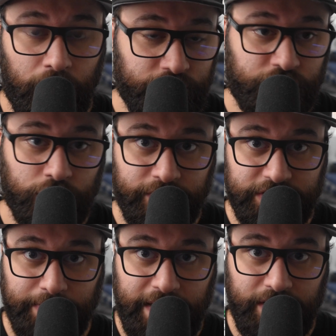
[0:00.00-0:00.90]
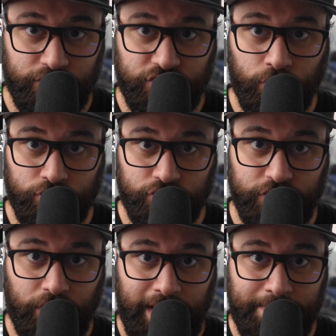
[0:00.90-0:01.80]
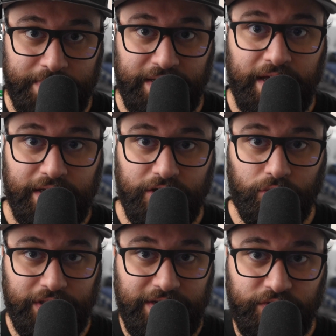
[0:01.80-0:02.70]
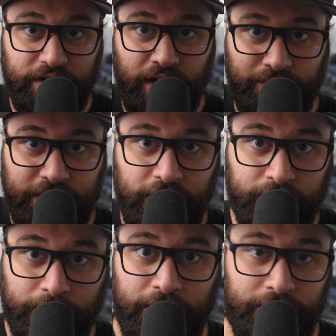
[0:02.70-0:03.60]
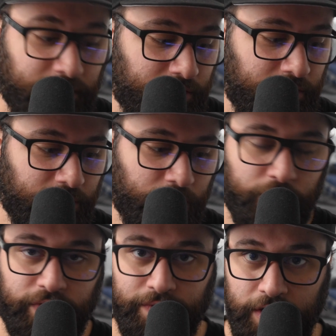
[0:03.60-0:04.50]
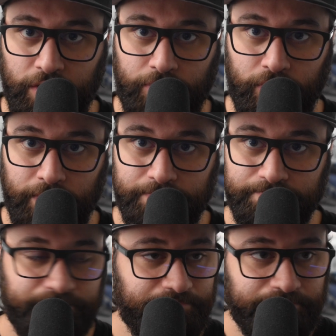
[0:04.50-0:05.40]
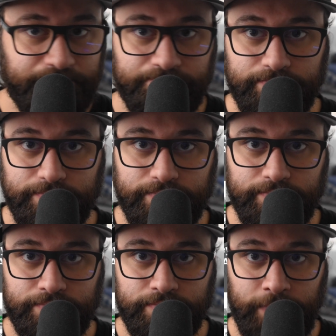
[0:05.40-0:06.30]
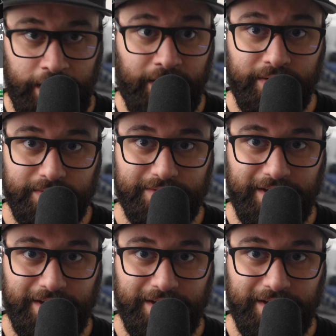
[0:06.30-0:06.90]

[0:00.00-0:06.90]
our servicemen, our soldiers, and all that being, you know, lifted off the air, uh, the, the, the roof of the airport. Yeah,